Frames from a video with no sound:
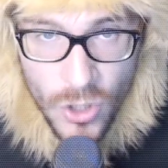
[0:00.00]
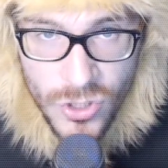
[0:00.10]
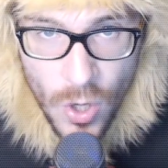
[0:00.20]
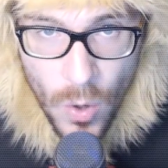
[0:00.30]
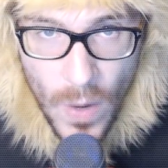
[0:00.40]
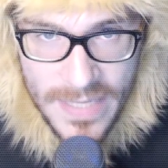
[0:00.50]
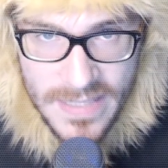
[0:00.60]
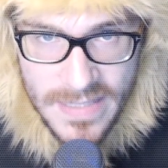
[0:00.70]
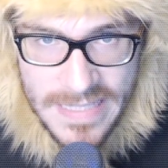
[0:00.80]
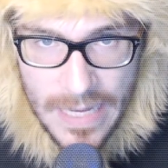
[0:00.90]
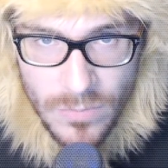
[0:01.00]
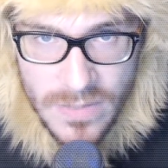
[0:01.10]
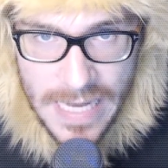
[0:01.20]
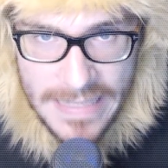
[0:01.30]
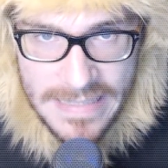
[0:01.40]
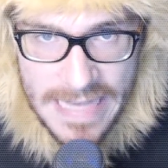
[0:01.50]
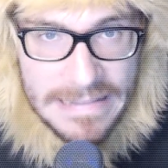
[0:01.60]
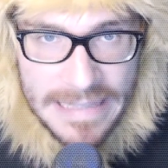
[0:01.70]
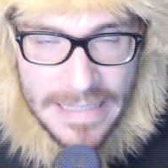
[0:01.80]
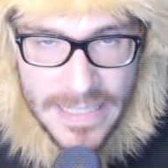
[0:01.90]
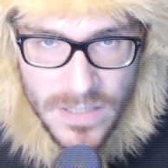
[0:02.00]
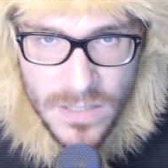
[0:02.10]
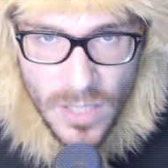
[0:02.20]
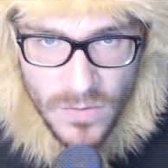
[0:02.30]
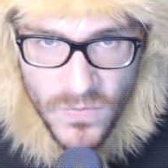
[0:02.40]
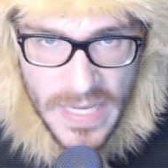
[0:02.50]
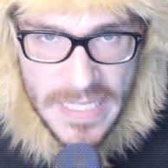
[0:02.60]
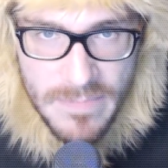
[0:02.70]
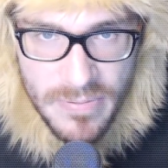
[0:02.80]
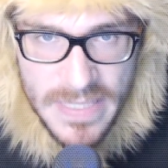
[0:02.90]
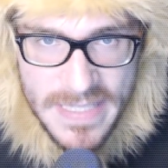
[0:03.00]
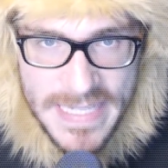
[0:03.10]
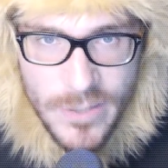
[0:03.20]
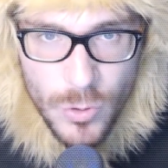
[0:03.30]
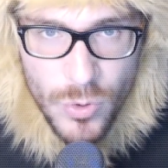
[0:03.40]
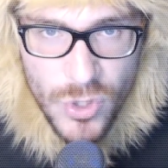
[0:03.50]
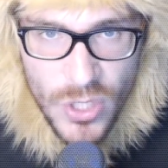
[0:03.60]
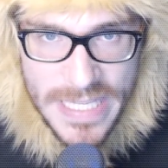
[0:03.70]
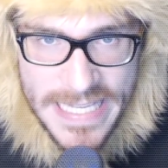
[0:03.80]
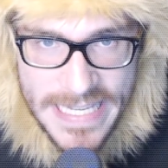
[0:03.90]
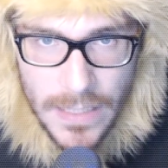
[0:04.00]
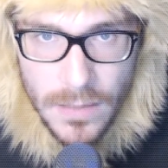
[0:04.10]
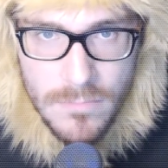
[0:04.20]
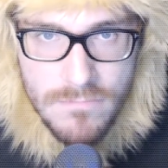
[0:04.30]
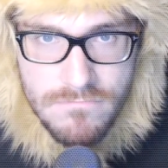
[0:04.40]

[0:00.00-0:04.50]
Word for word: Otherwise it sounds like that and it's not very pleasing to the ear.